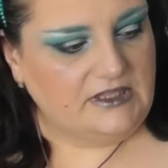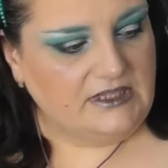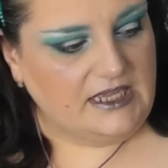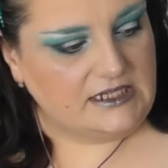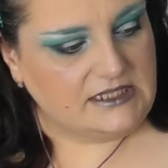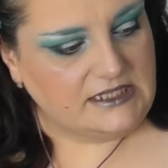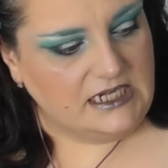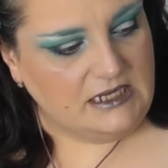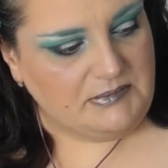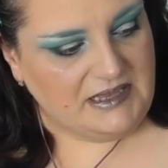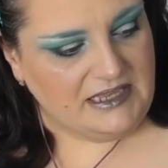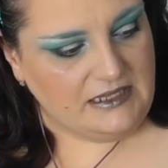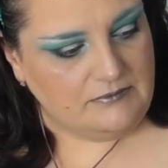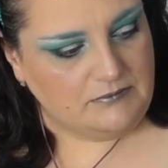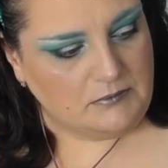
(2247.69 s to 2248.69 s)
That's the
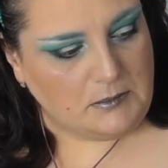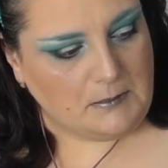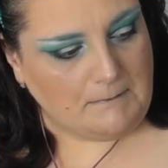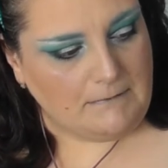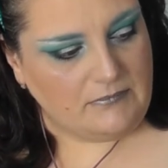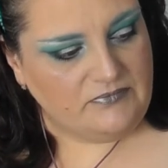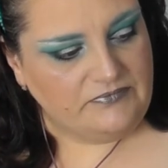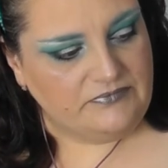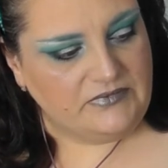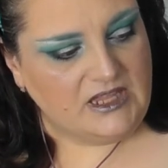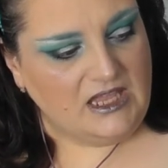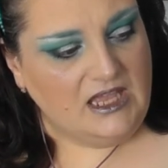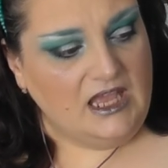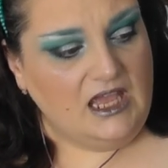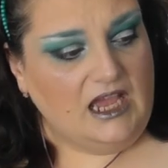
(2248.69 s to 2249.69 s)
lippy.
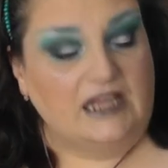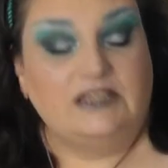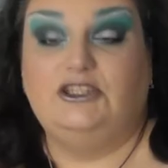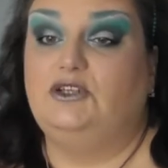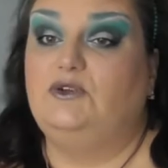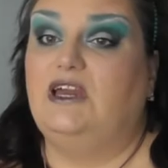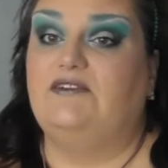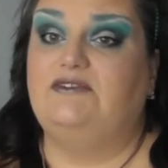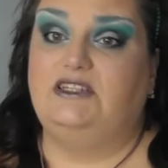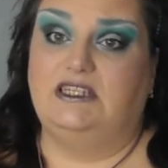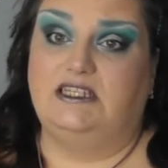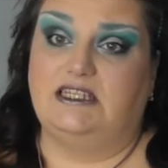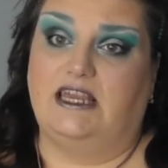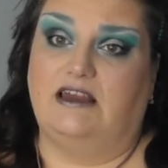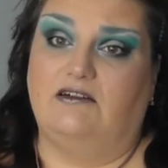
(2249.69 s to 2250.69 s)
I do have a
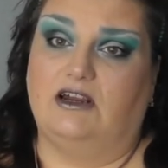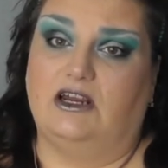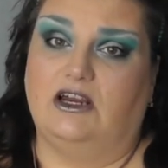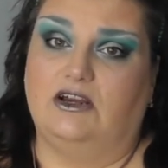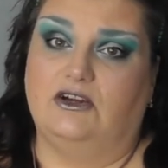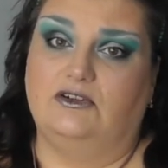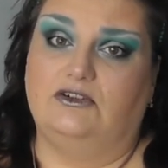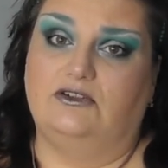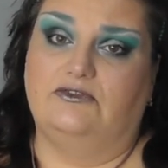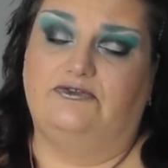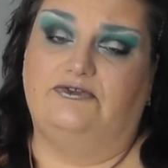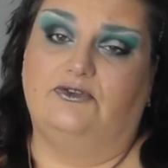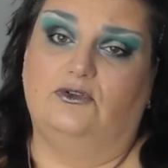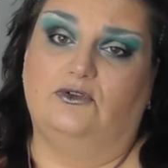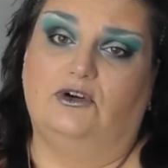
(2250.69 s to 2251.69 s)
discount code
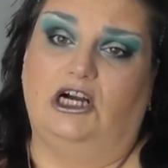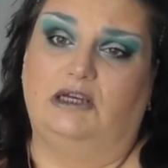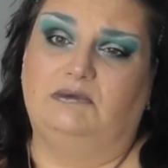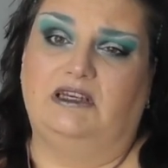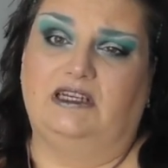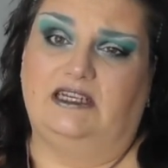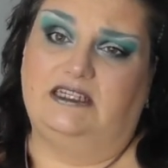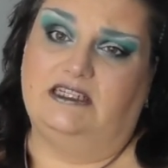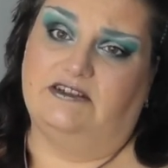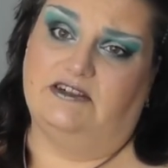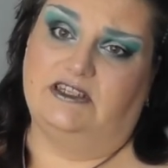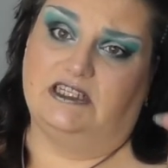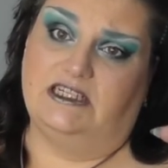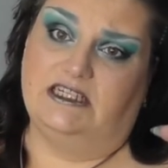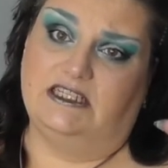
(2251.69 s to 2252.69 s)
for Oh My Glitter.
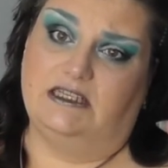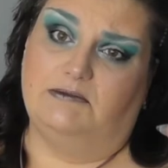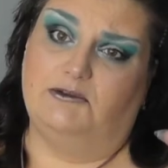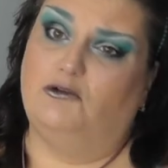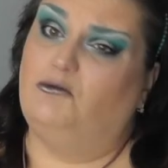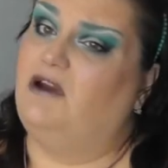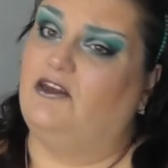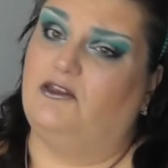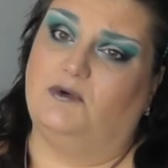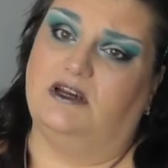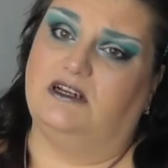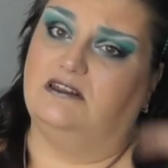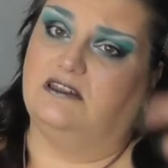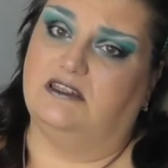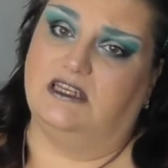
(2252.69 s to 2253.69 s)
It's listed with all my other
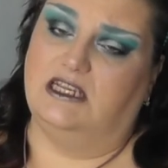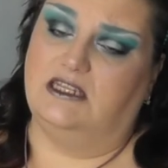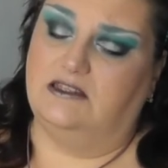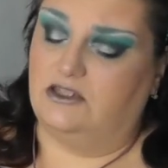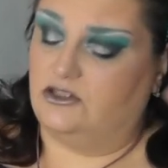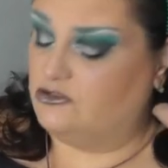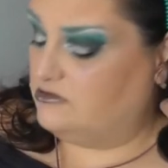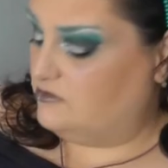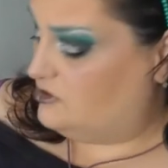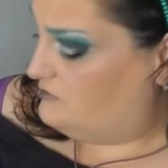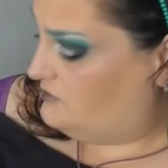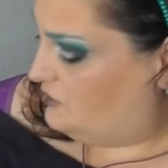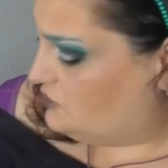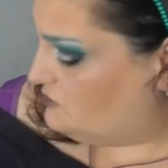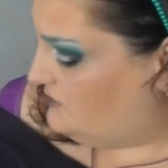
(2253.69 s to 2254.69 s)
ones in the description
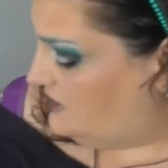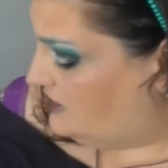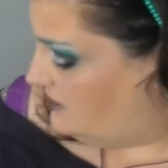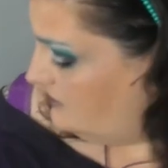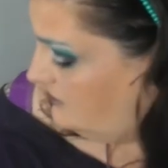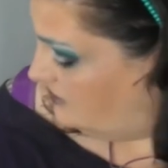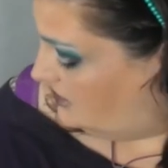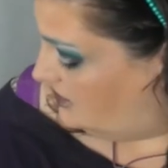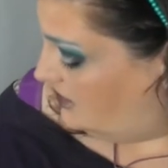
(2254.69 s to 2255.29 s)
box below.